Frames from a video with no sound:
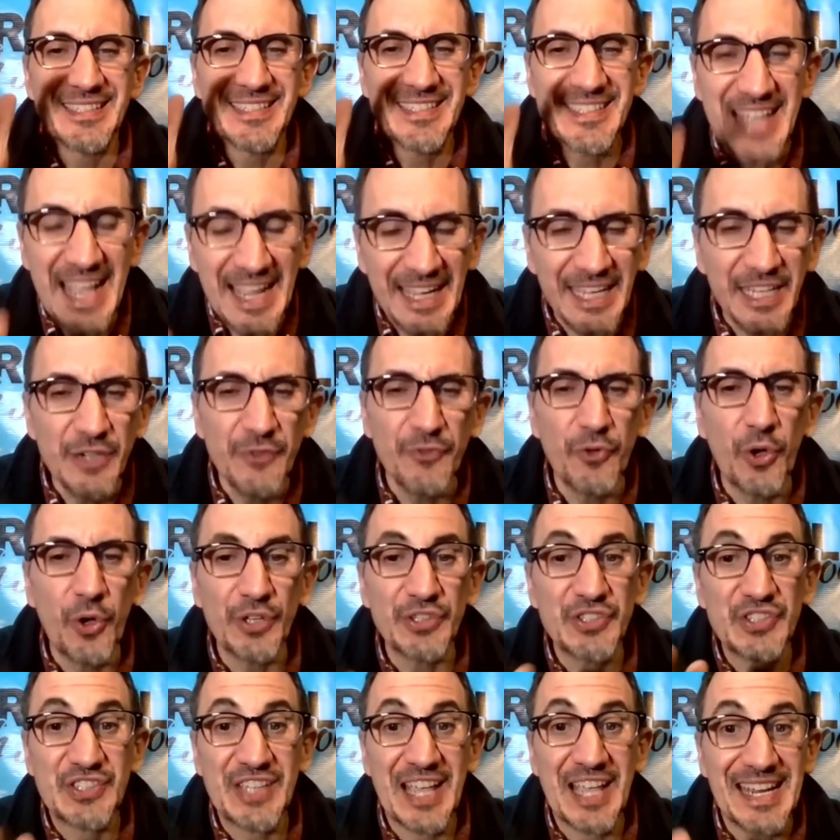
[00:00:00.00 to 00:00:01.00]
Second of
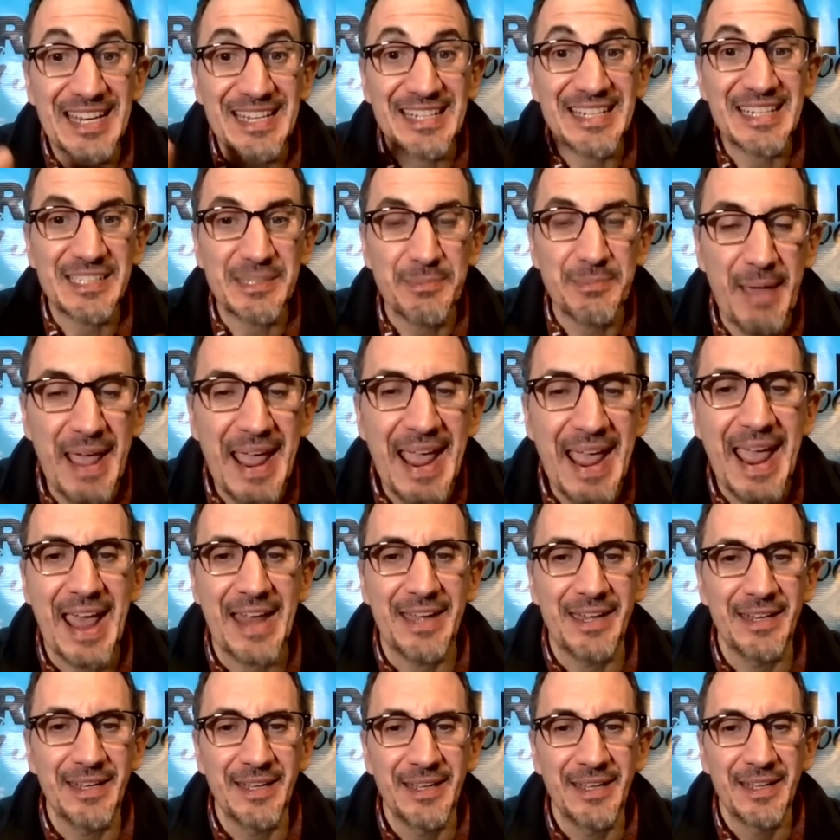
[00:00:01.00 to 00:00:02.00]
all, Satan is
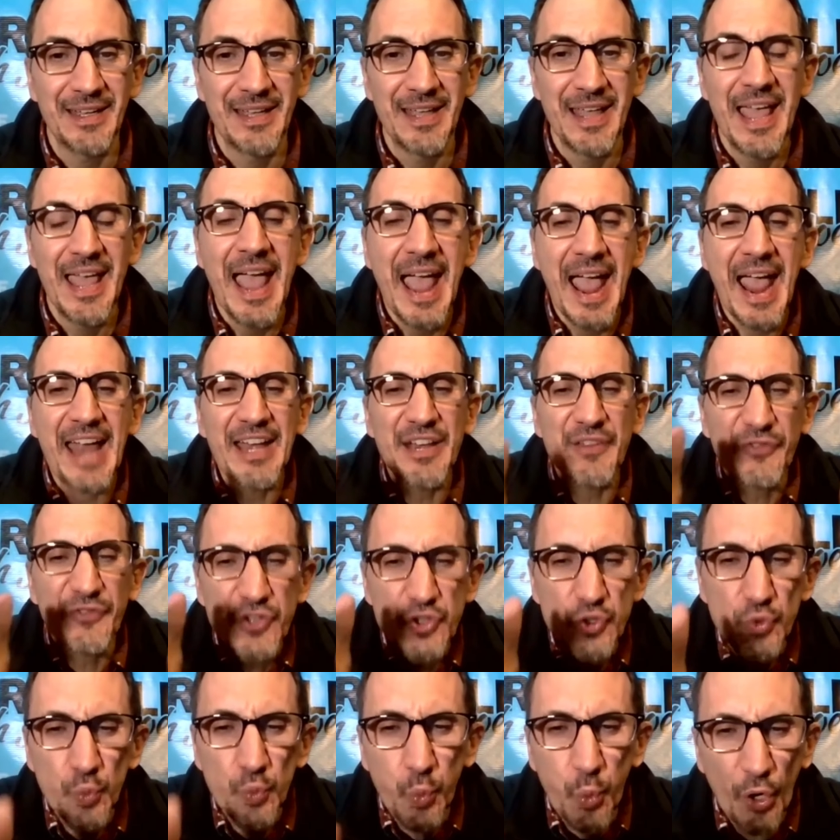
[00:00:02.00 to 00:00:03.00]
bad. And
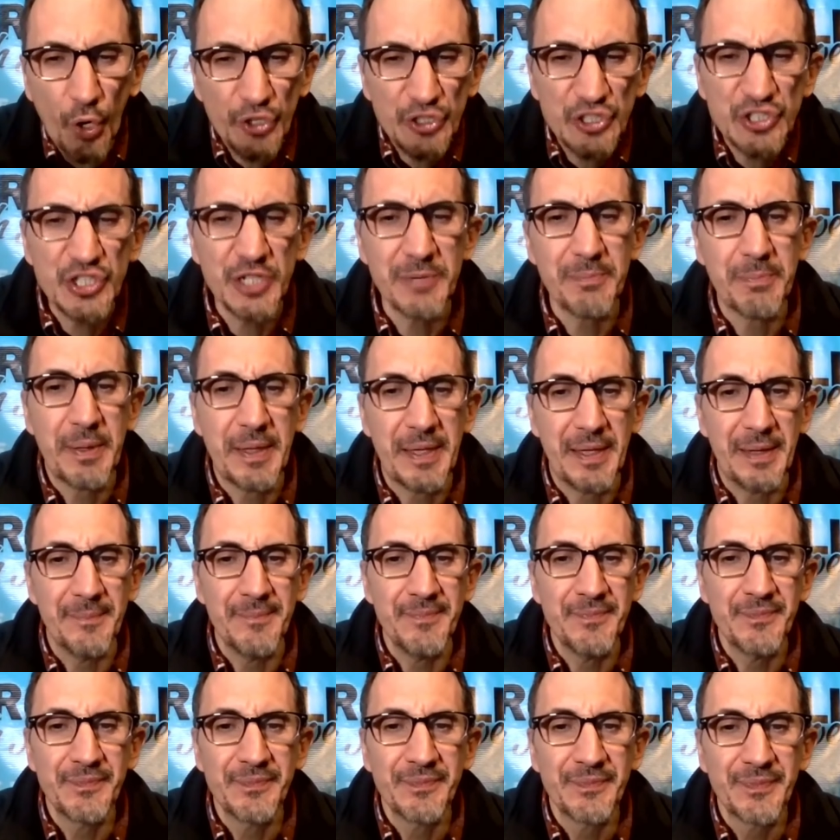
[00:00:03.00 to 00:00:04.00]
if you worship
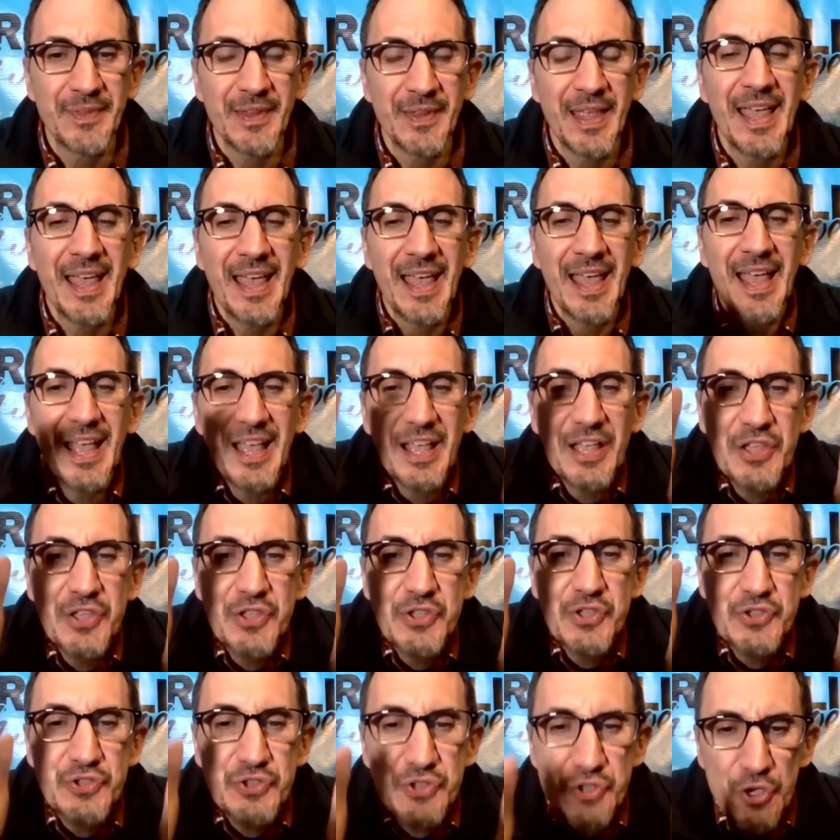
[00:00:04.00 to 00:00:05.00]
him,
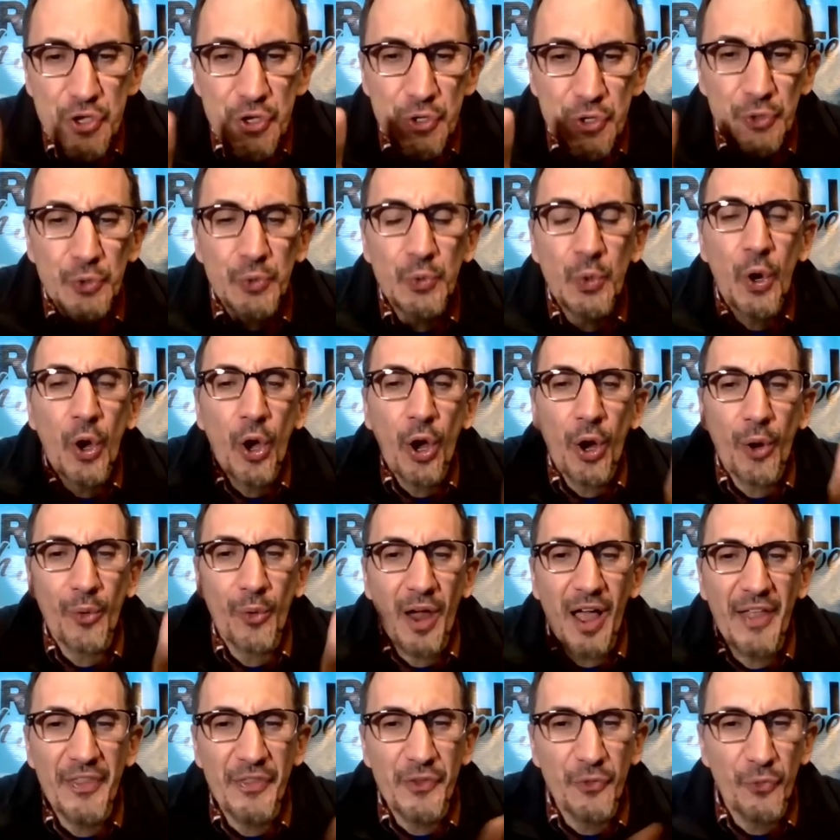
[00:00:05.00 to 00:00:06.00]
you
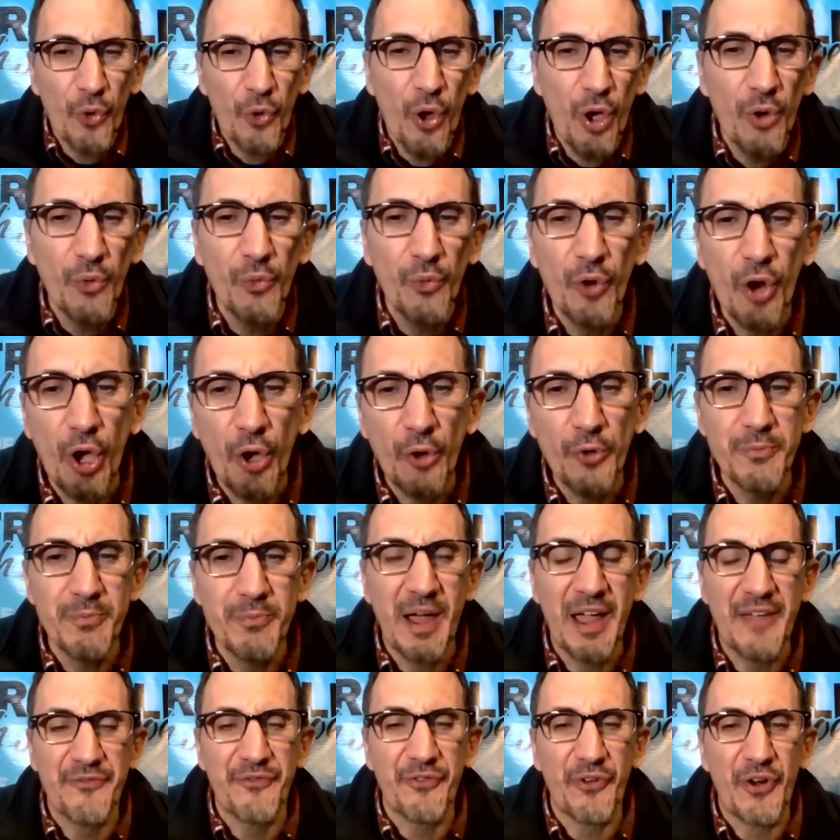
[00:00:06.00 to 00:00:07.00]
are on the wrong road,
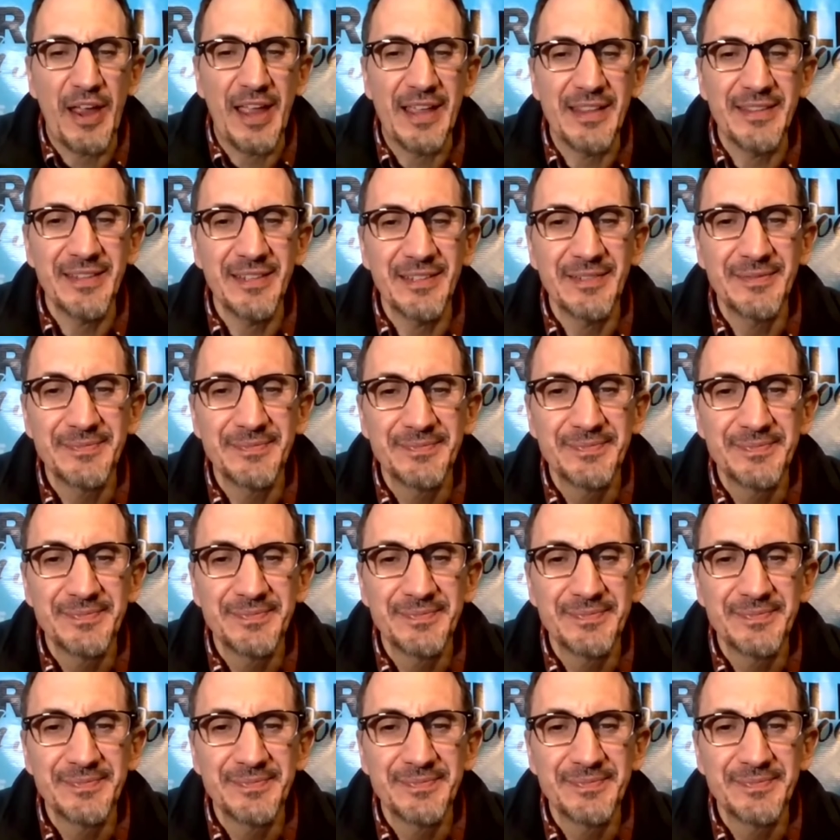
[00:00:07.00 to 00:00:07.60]
my friend.